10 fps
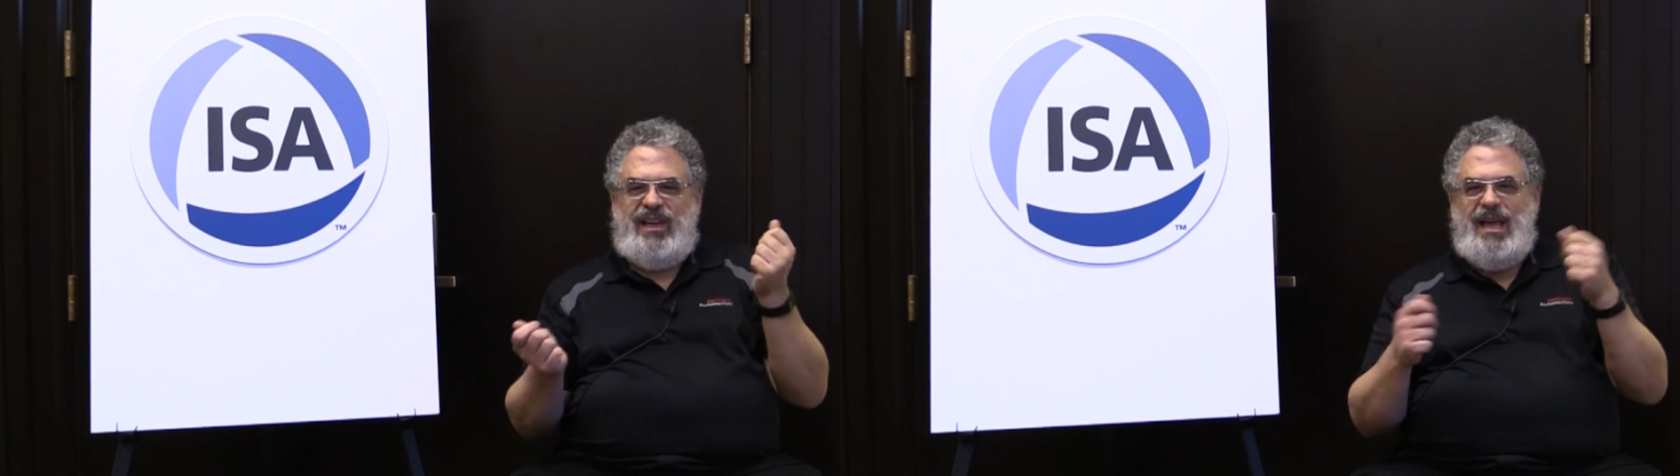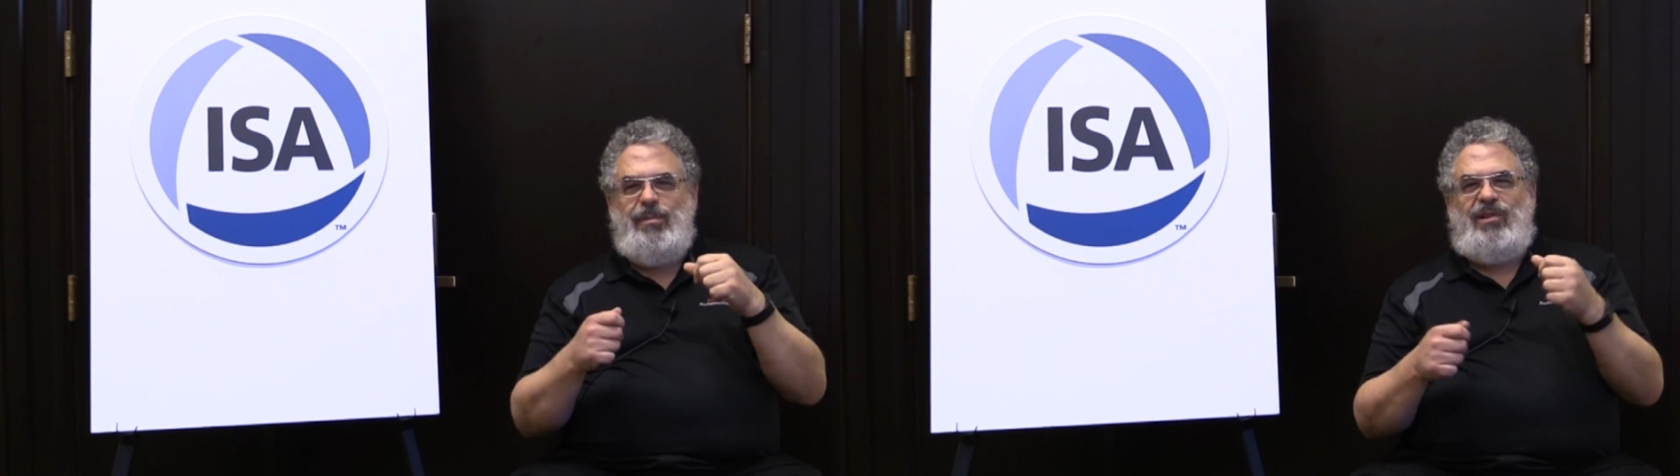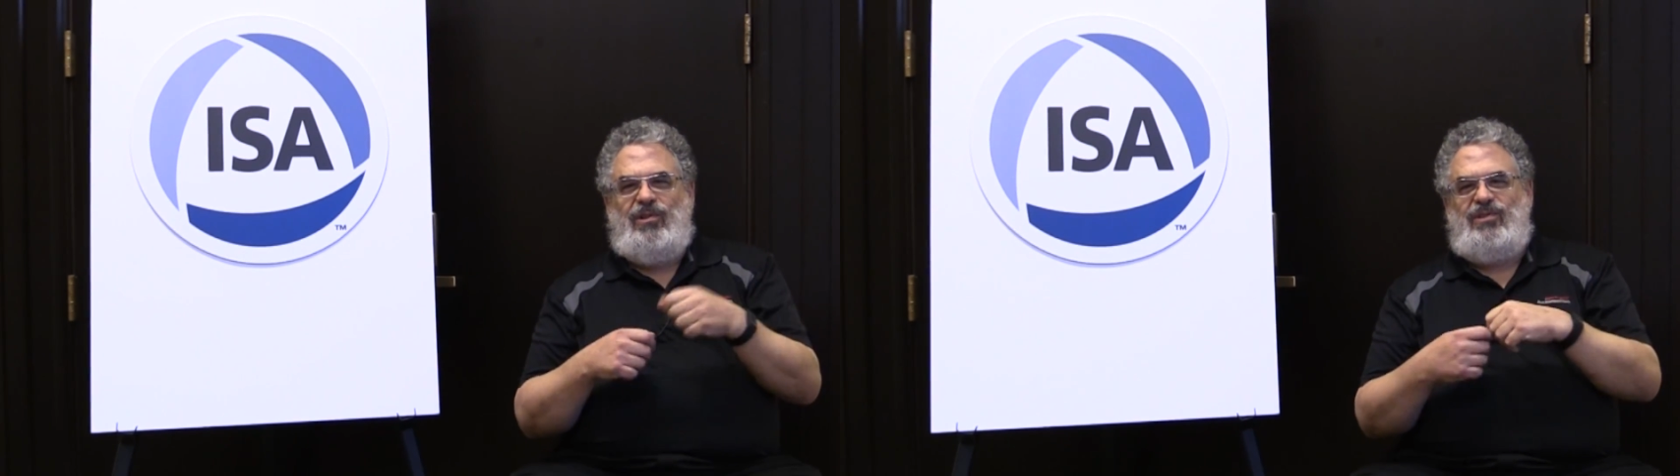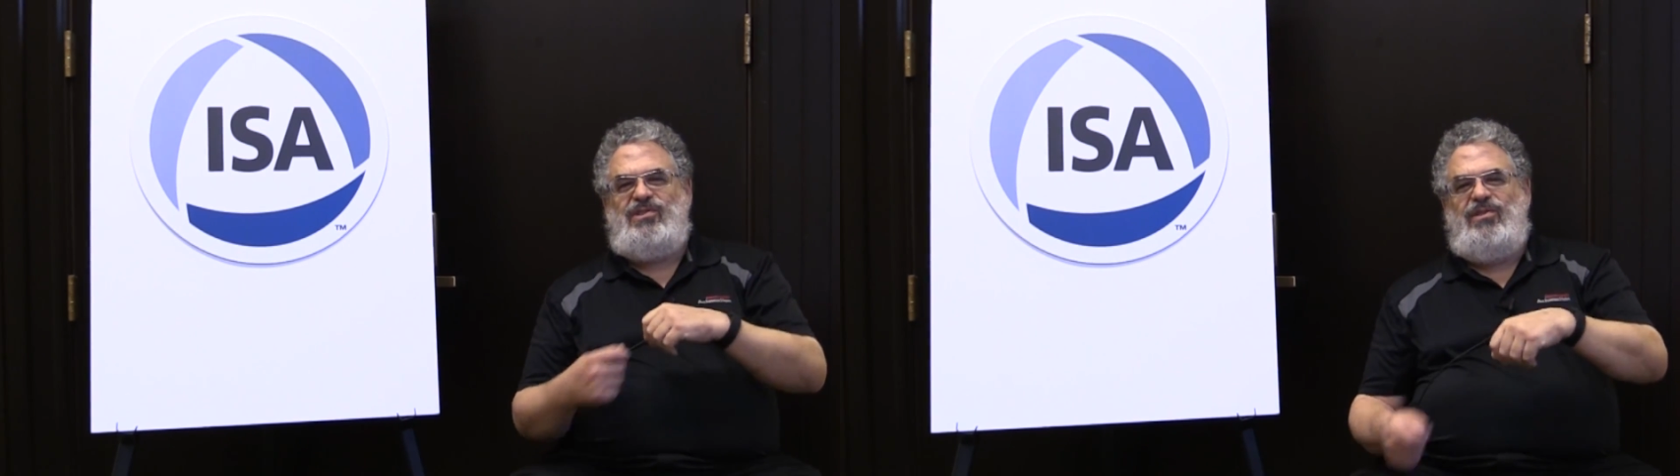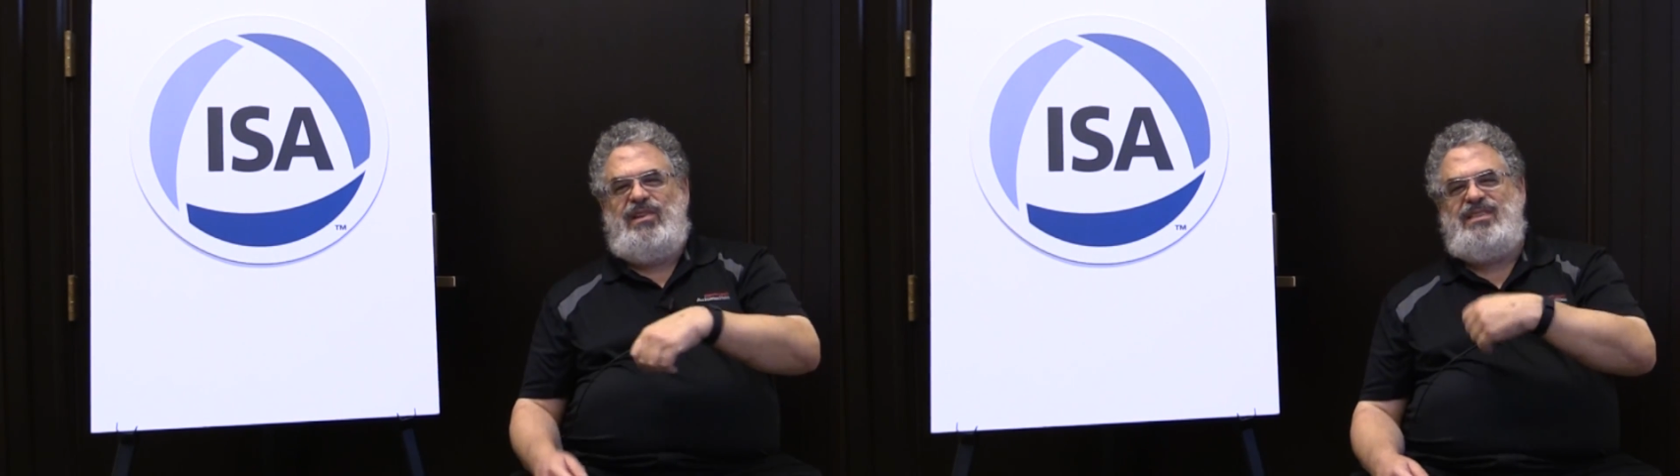
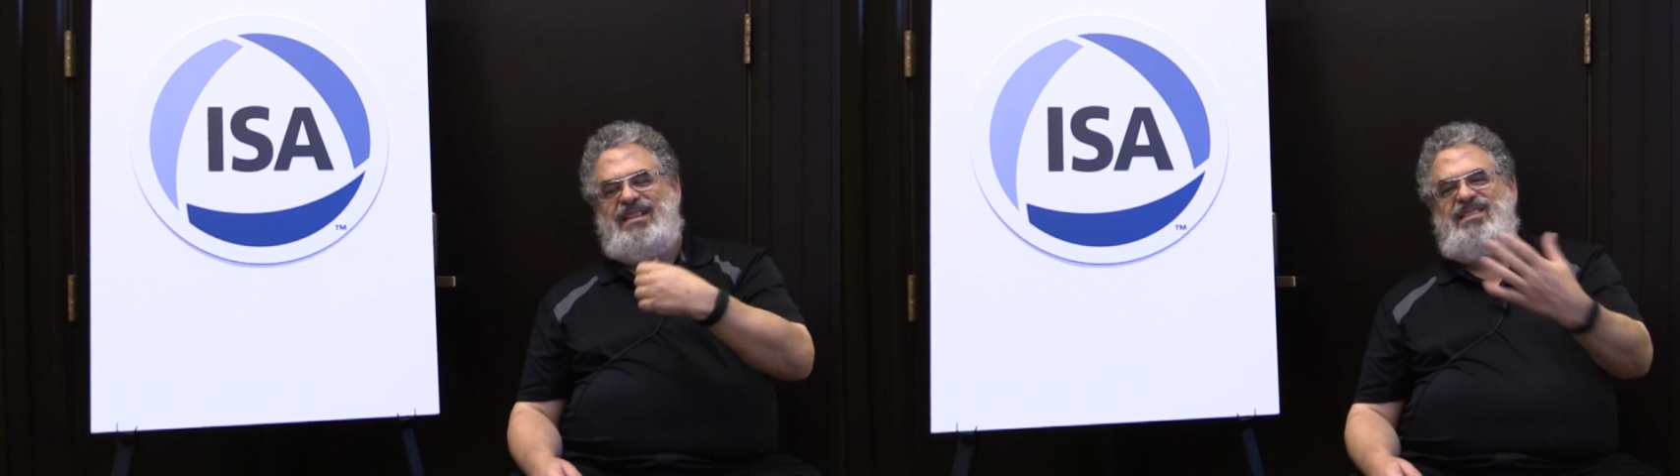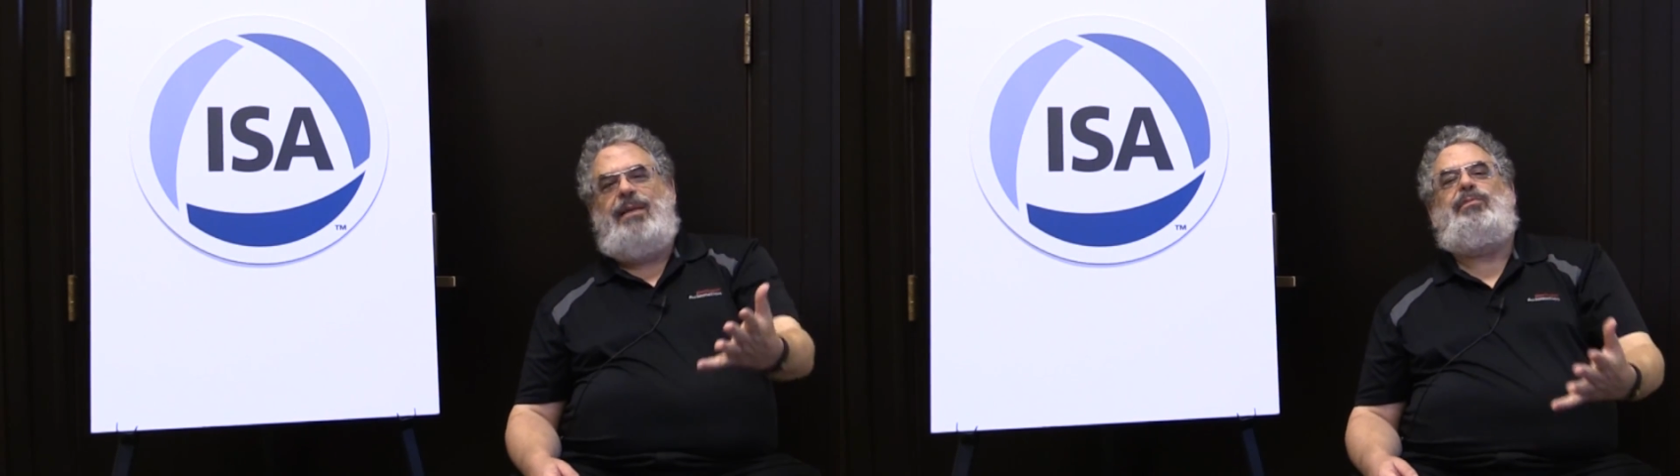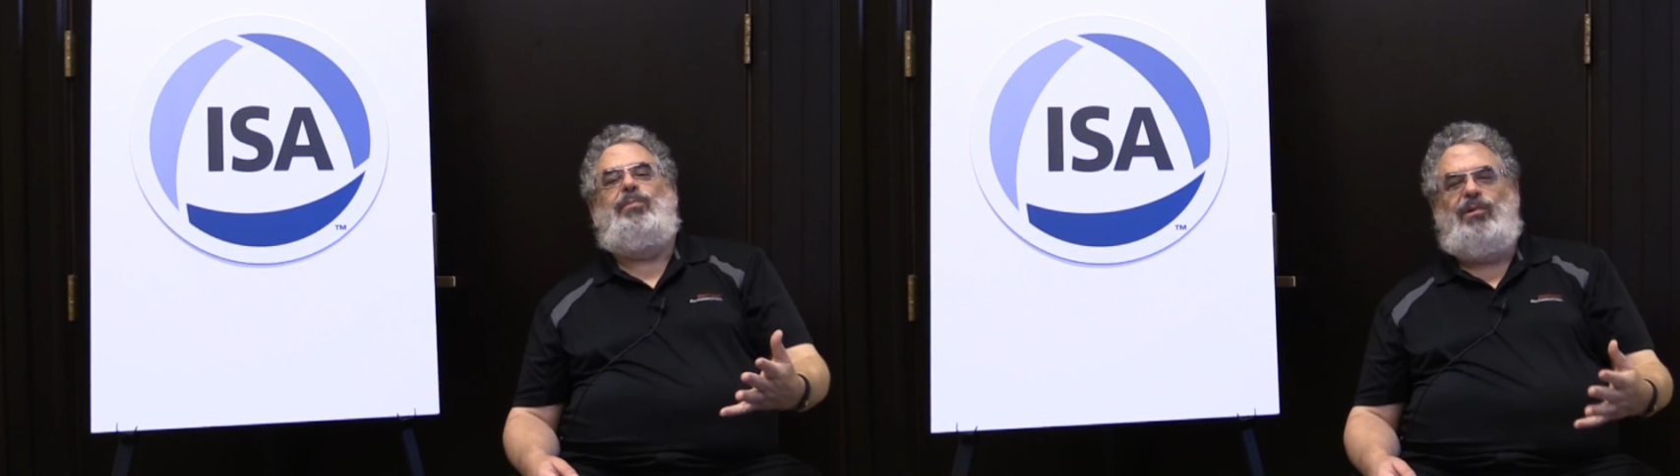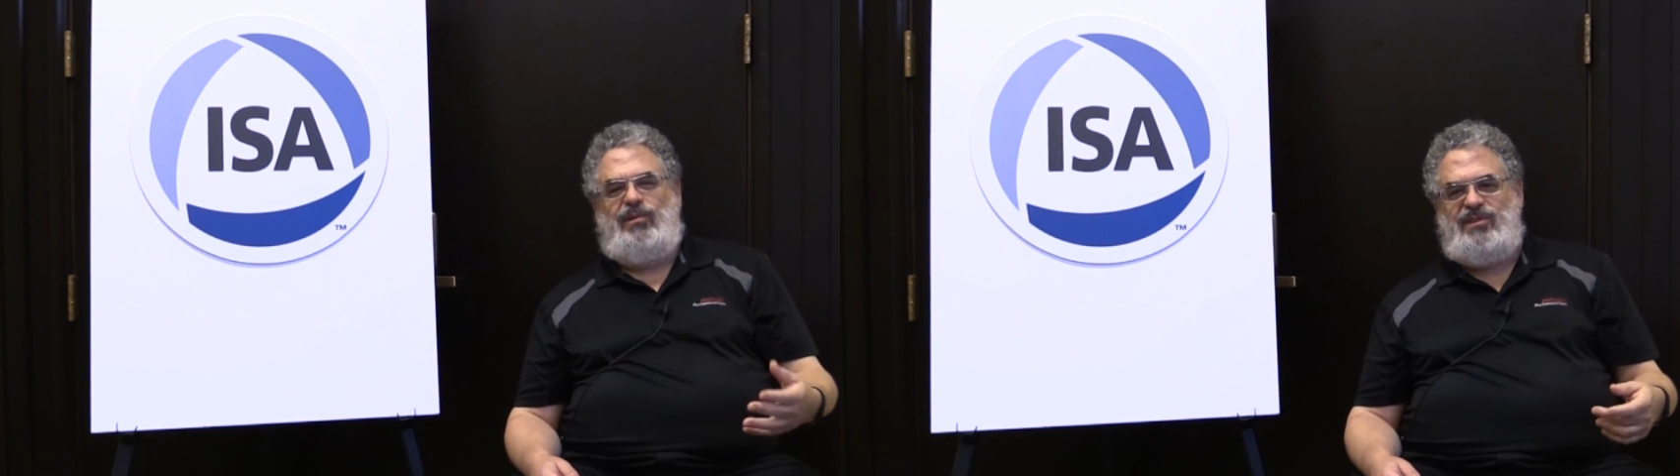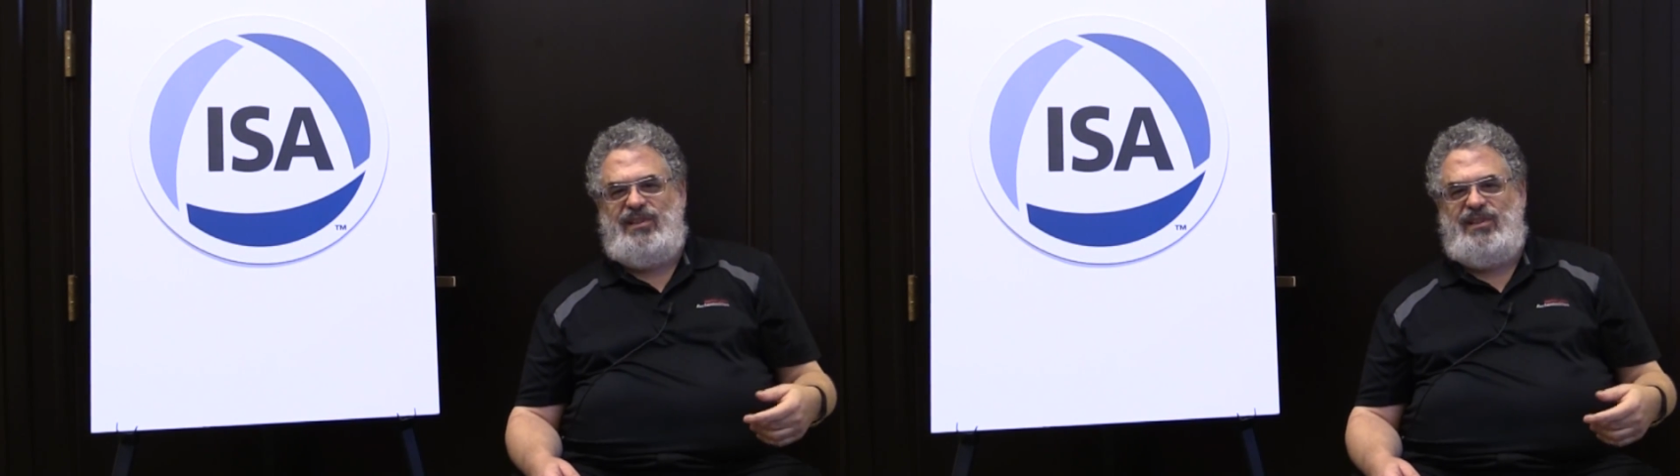chemicals so that it's acceptable